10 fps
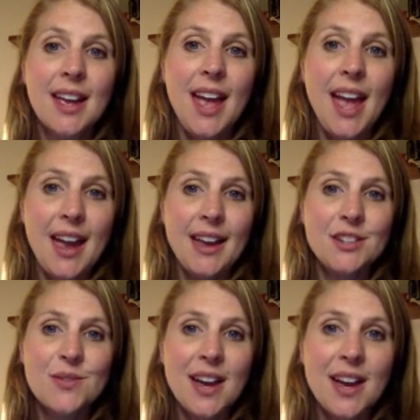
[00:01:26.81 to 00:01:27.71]
age
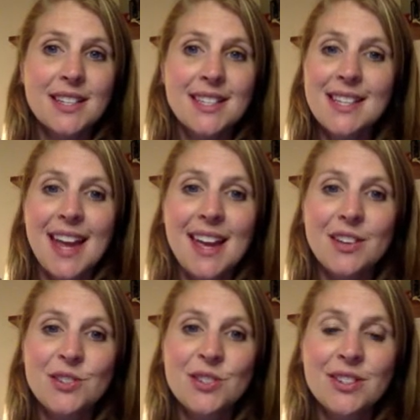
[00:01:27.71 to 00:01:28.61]
vexes age.